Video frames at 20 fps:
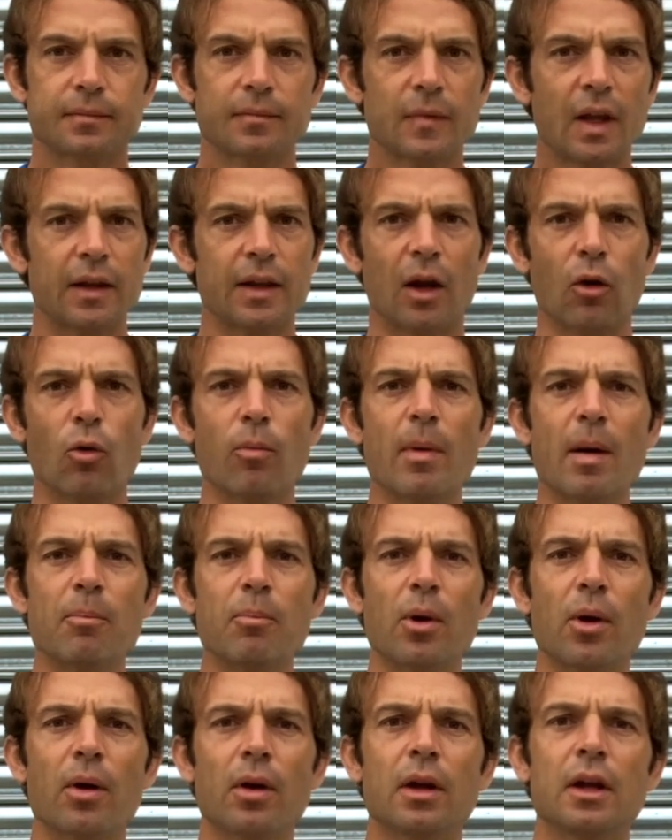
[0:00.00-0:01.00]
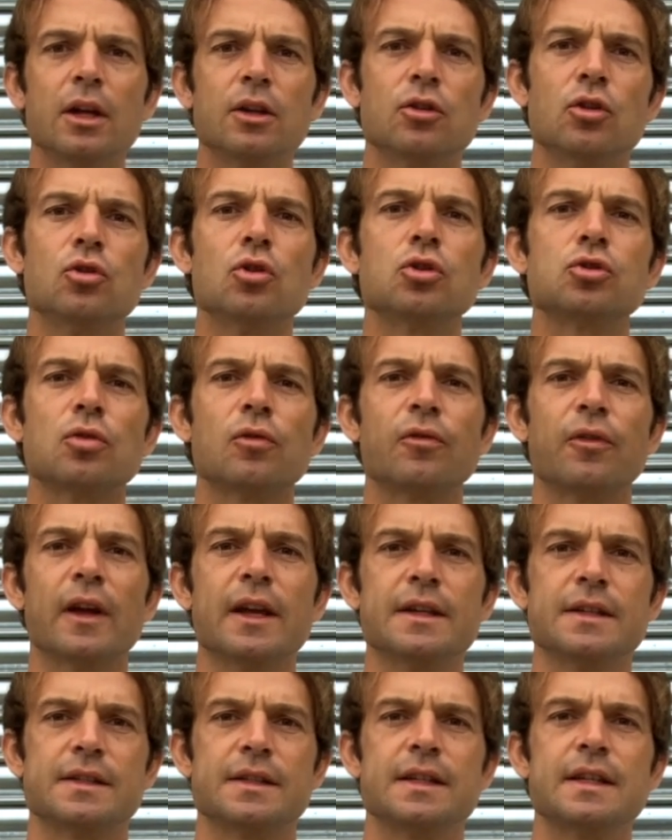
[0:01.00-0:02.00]
Now remember the neutral
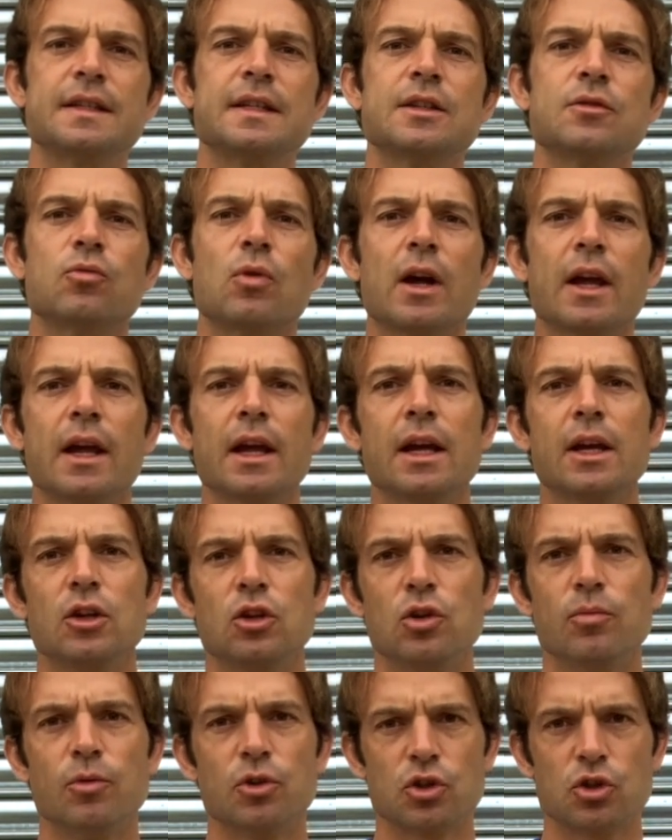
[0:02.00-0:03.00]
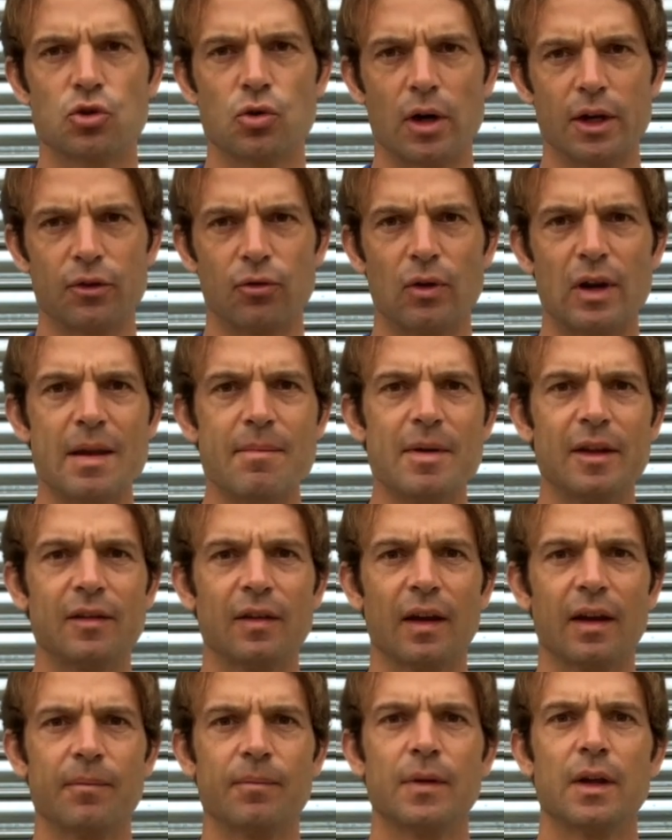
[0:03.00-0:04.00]
phase, this is where you must try to limit
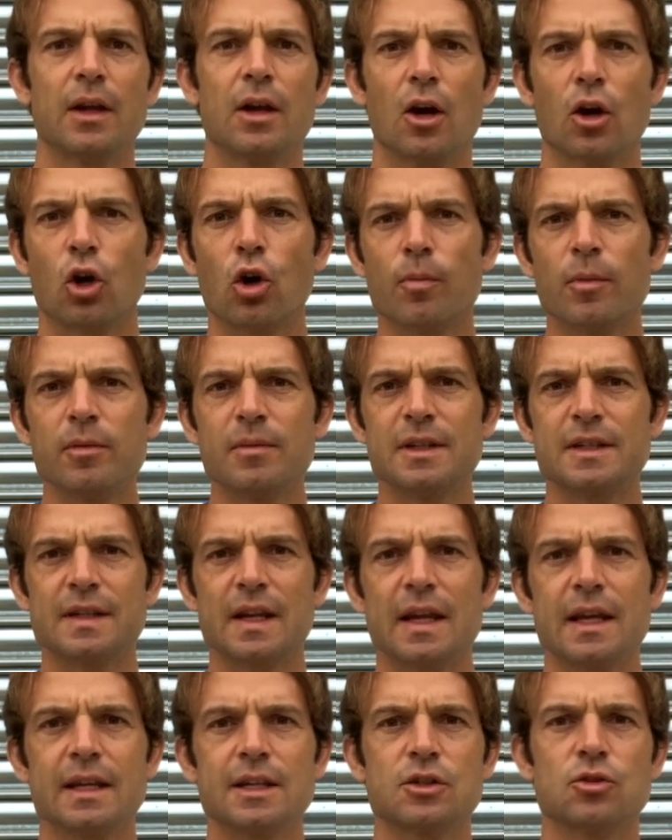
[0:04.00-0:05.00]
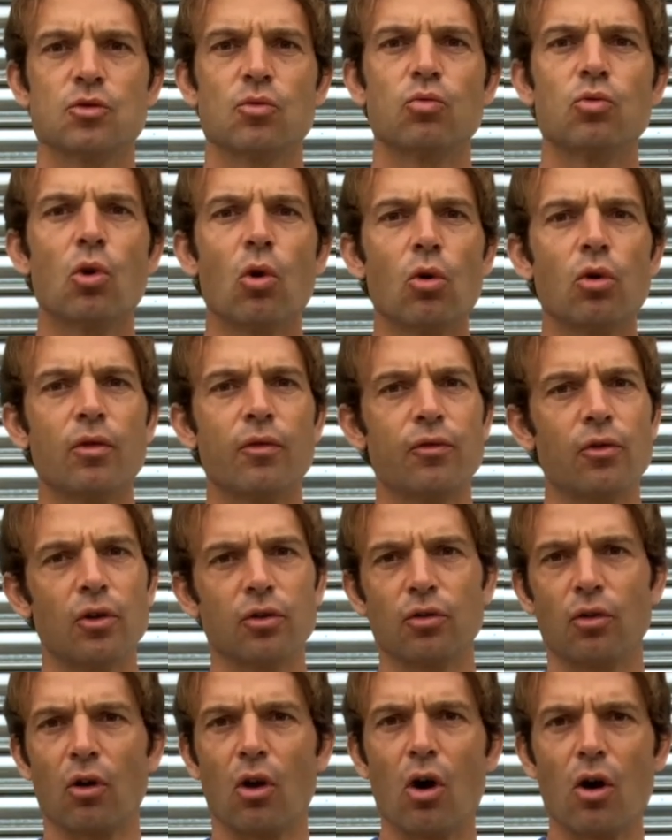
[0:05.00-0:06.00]
it. A common mistake is to roll the
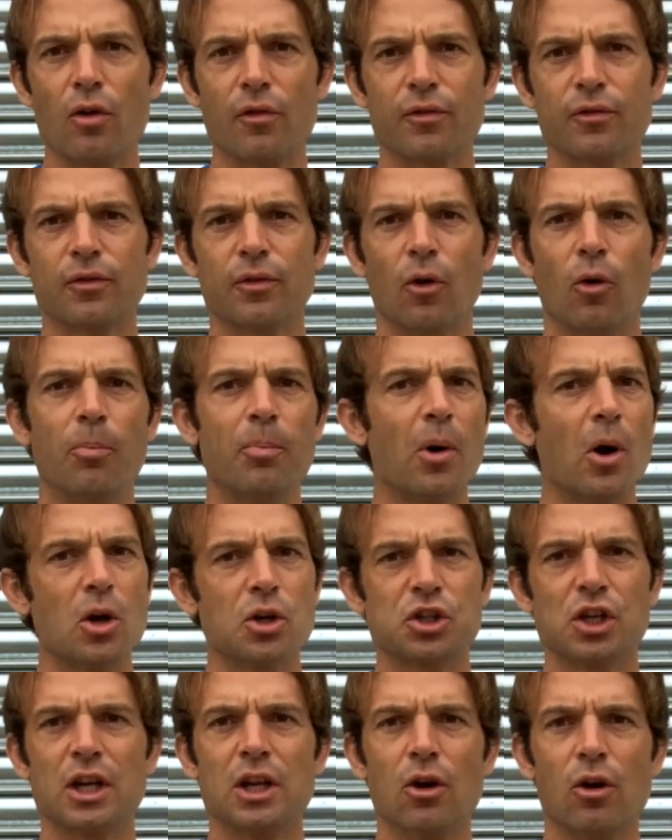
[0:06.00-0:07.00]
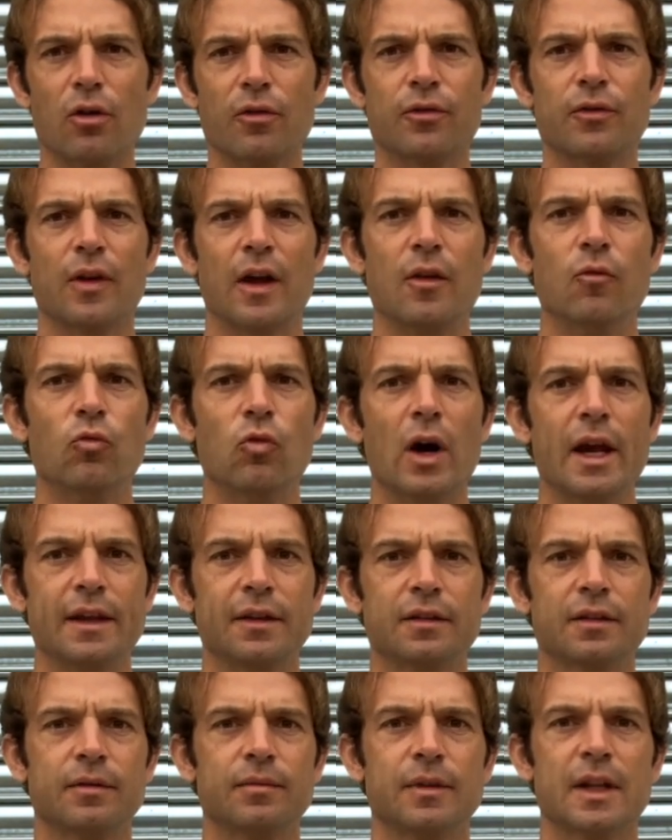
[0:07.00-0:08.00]
throttle off or partially off and
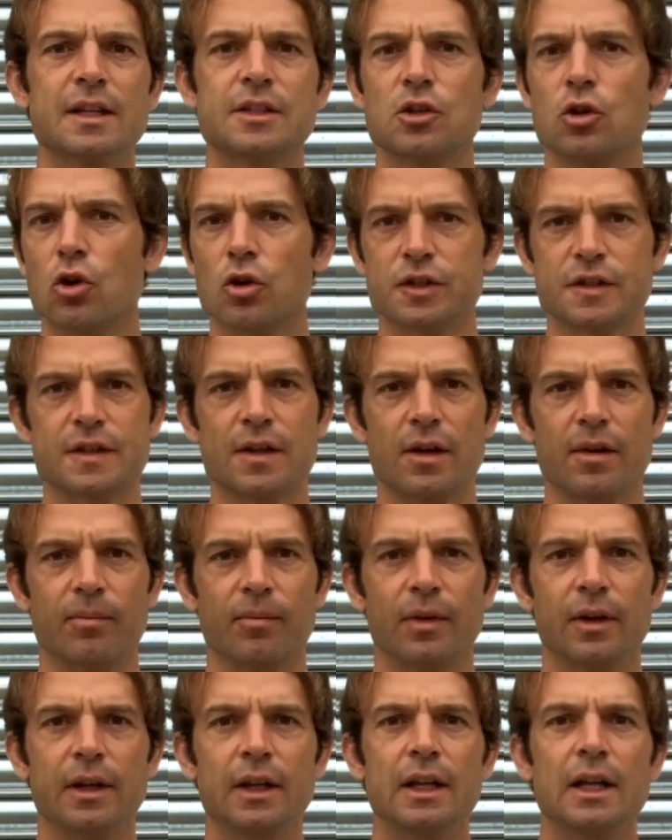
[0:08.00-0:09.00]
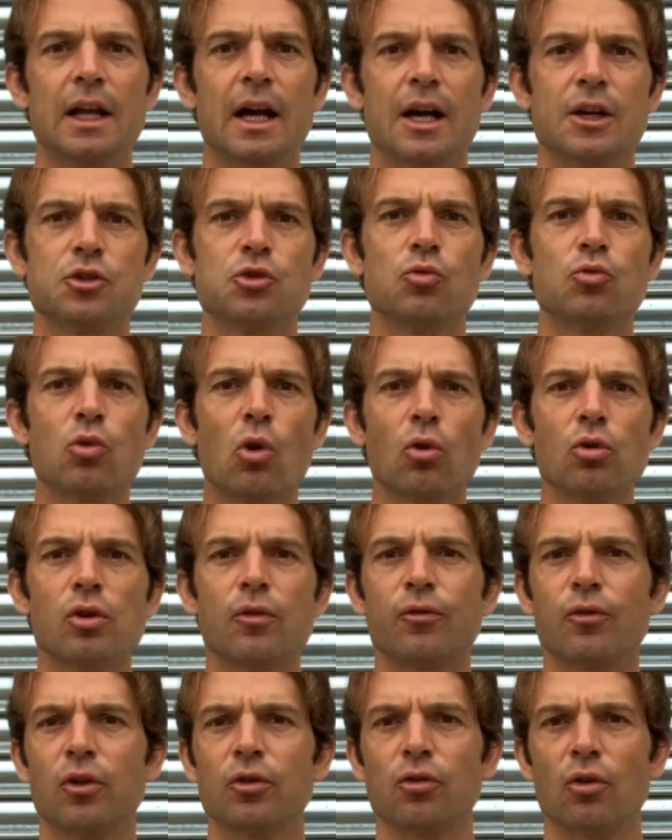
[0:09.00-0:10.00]
wait. That's lost time. As you roll your
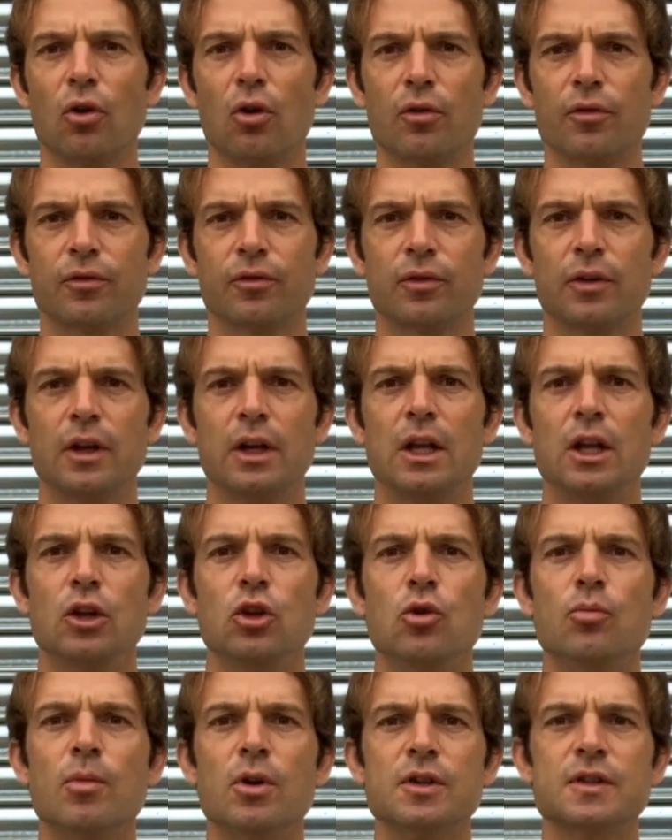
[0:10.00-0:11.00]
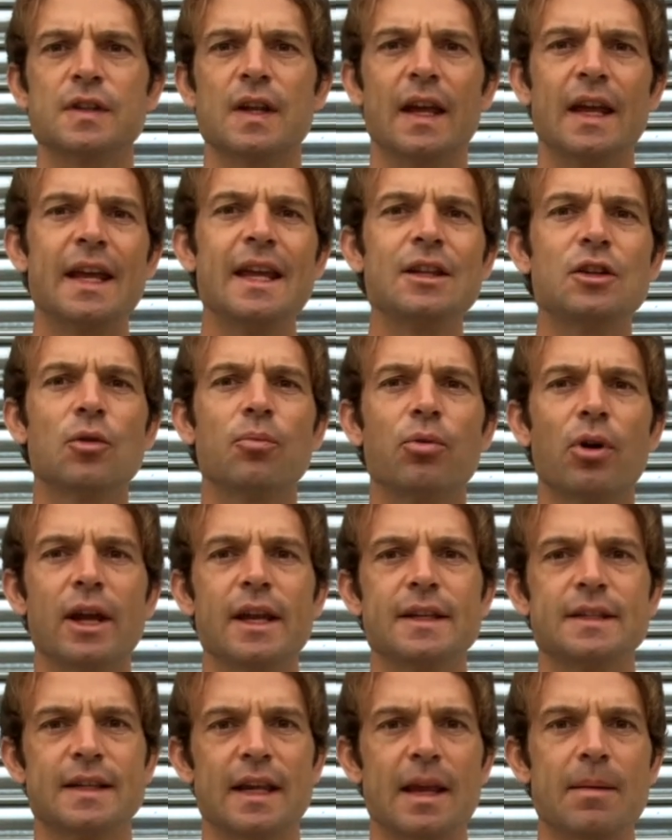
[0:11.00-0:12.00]
throttle off, you must hit the
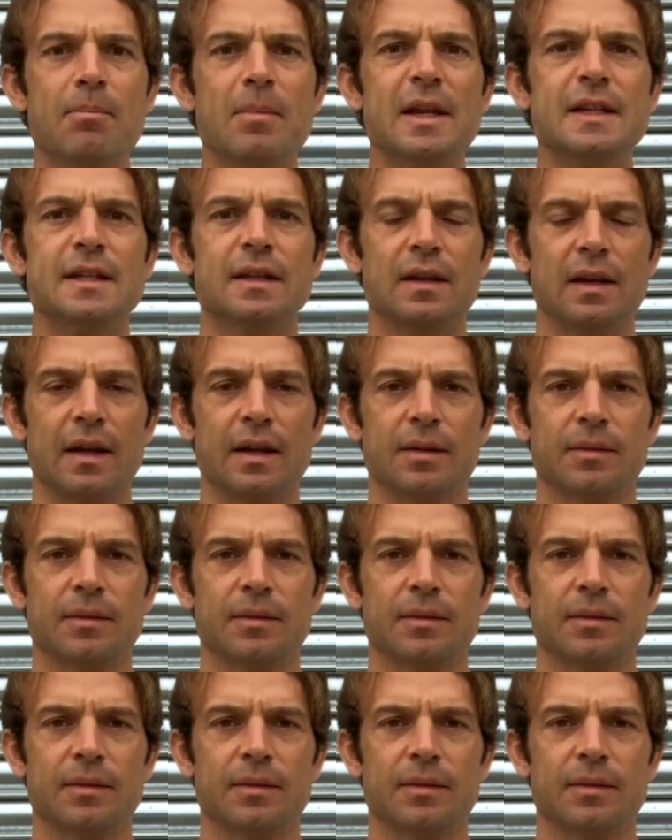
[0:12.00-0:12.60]
brakes immediately.